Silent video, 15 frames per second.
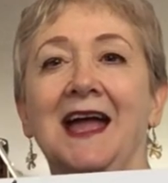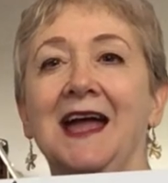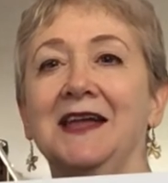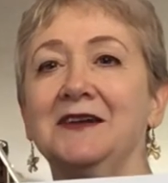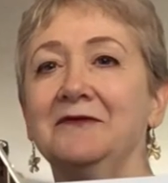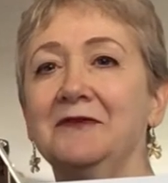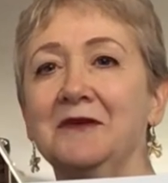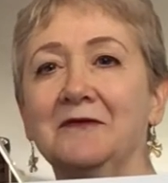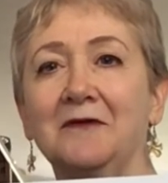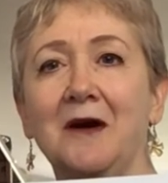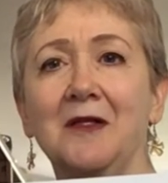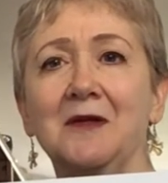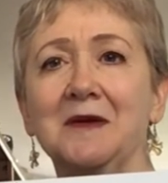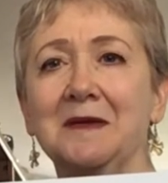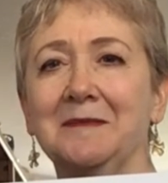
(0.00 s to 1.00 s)
And if you're
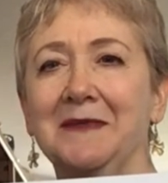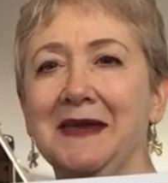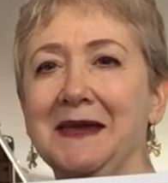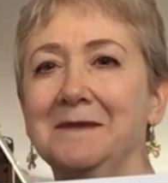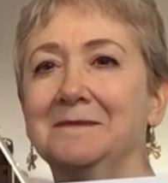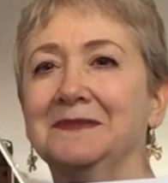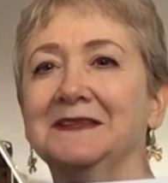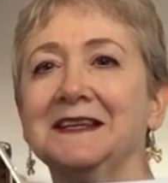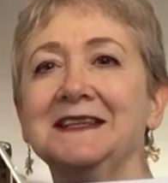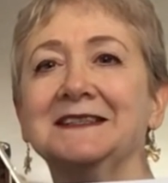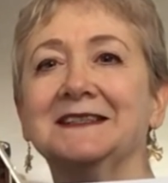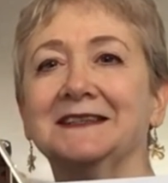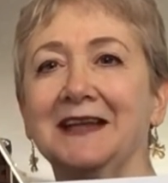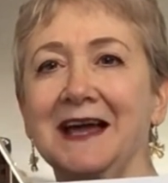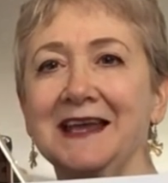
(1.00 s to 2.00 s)
following me,
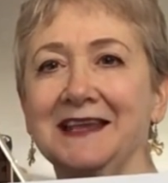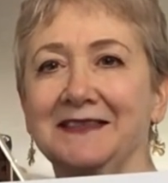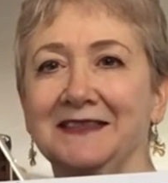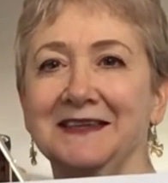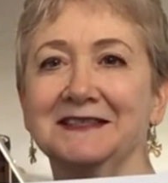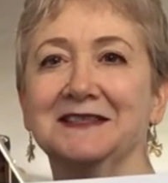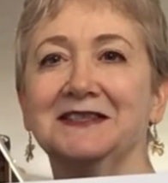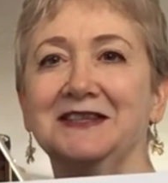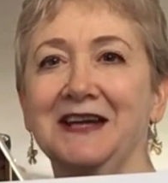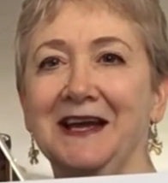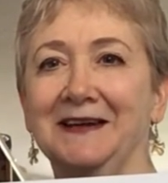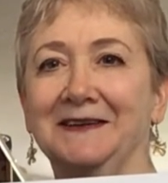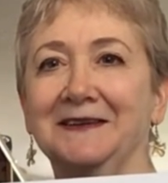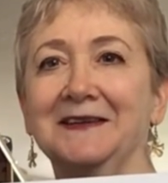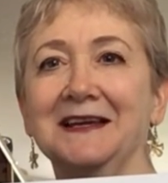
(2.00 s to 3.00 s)
please like this
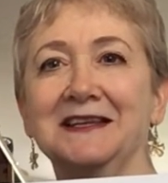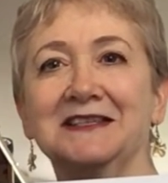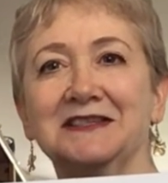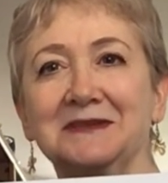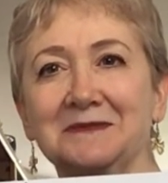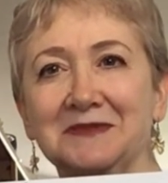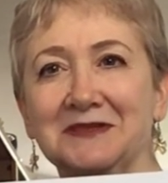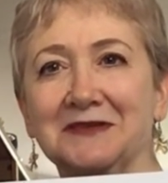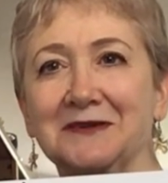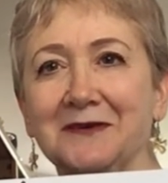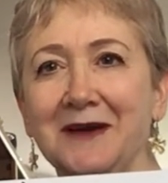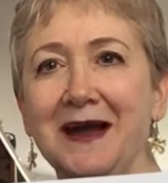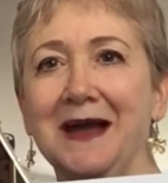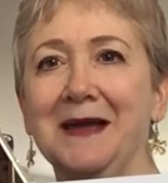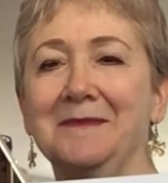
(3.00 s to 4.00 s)
channel and
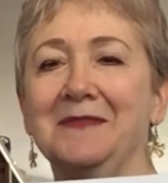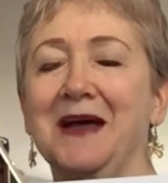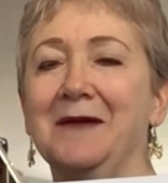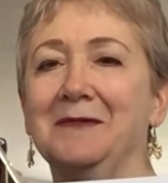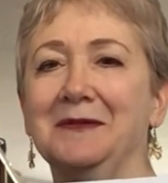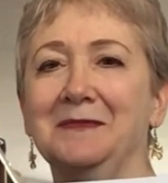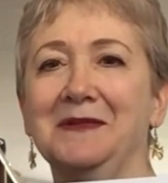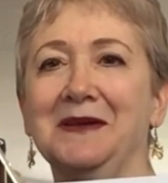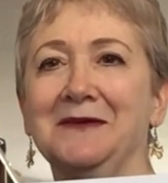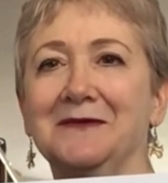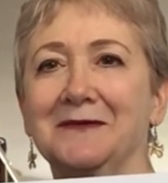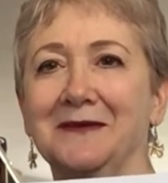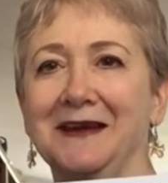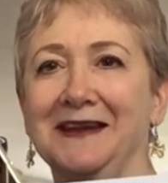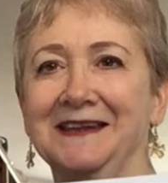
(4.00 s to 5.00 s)
subscribe. That would be
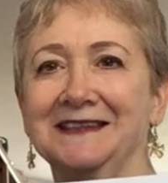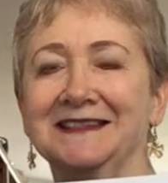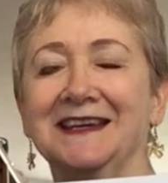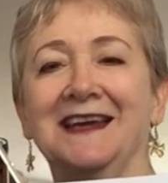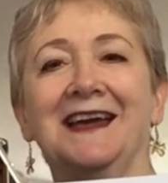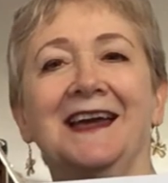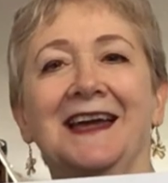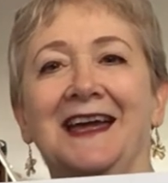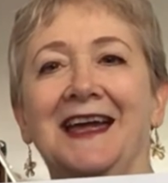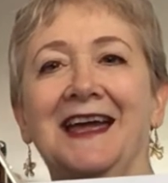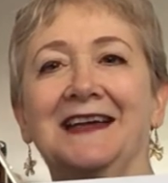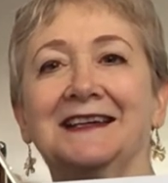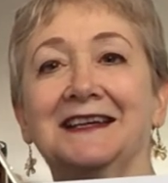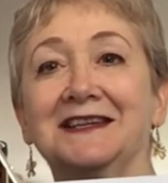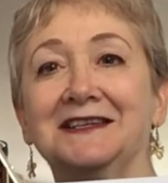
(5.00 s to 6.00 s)
great.
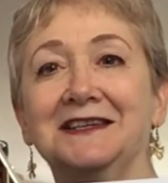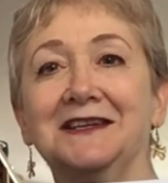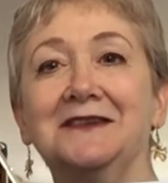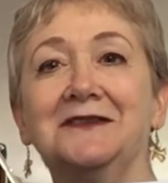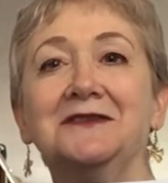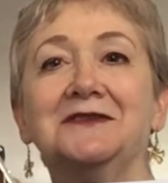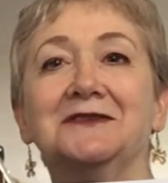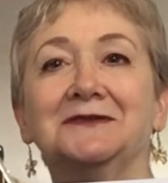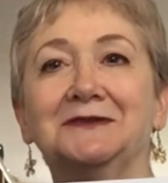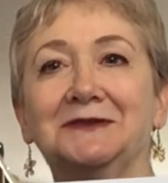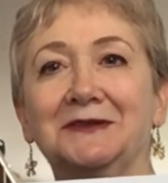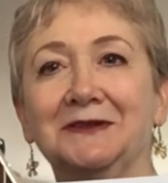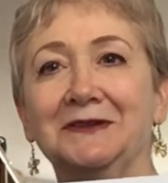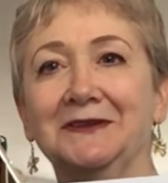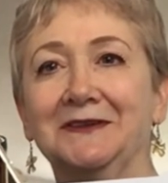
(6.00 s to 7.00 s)
And continue to
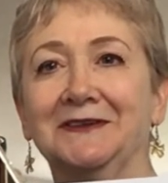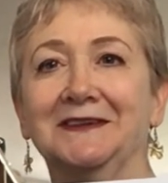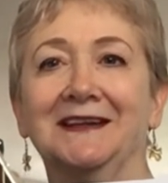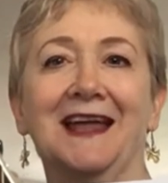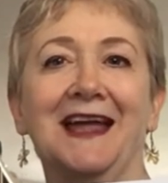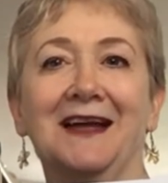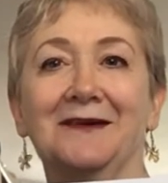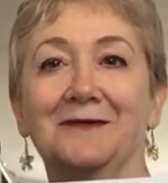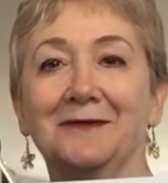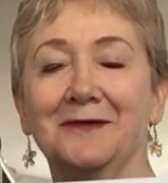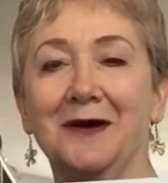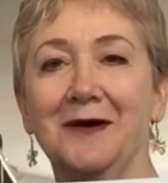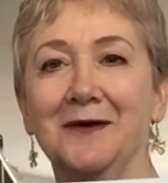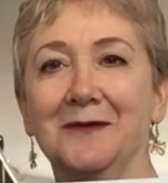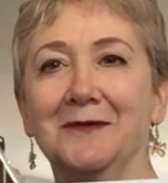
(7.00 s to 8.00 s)
learn and
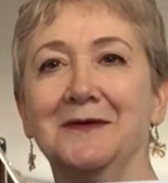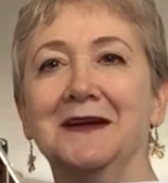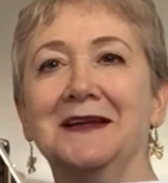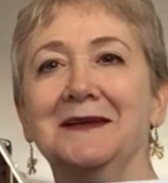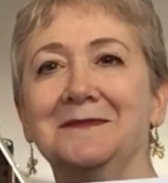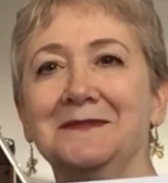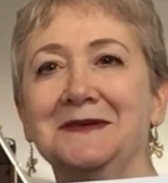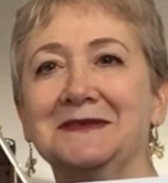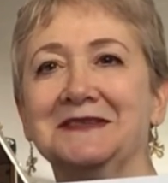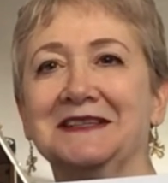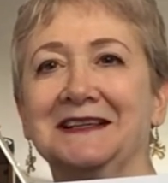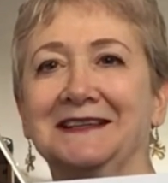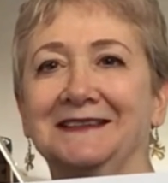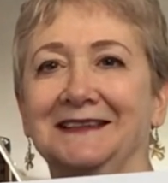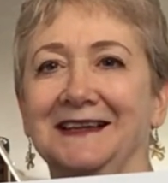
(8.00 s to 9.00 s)
grow
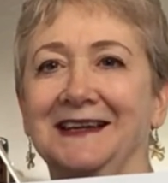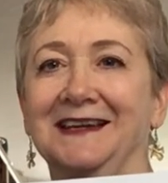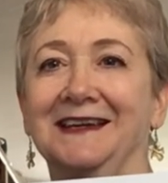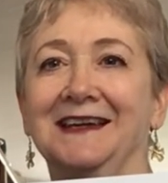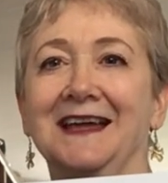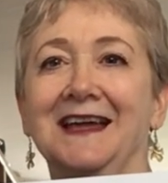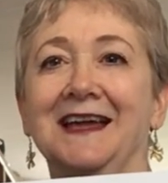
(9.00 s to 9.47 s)
musically.